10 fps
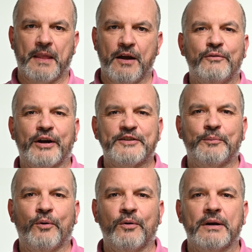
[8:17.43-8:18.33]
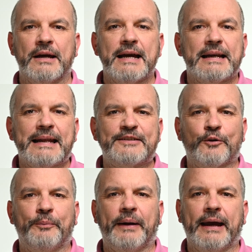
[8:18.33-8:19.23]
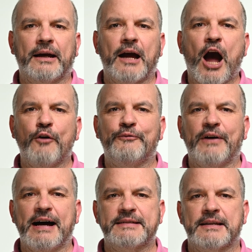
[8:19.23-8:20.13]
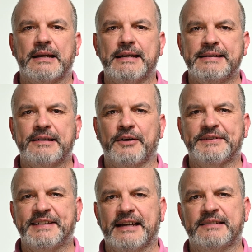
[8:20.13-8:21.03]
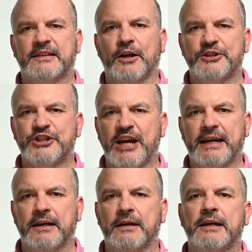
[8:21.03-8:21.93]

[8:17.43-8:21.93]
For example, let's compare how fast lists and sets can check